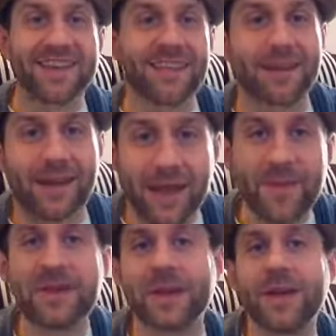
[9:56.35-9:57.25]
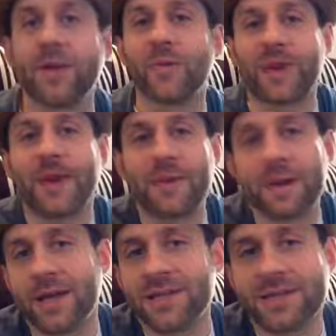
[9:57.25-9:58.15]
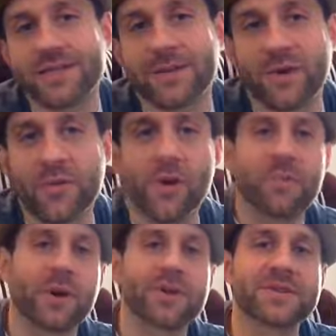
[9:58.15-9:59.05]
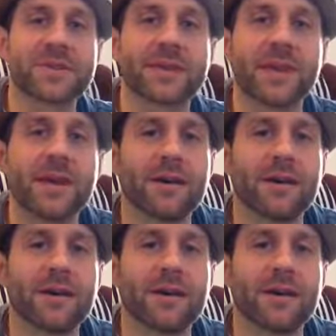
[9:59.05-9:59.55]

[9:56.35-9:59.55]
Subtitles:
that I'm here to help, and I'm not just some remote person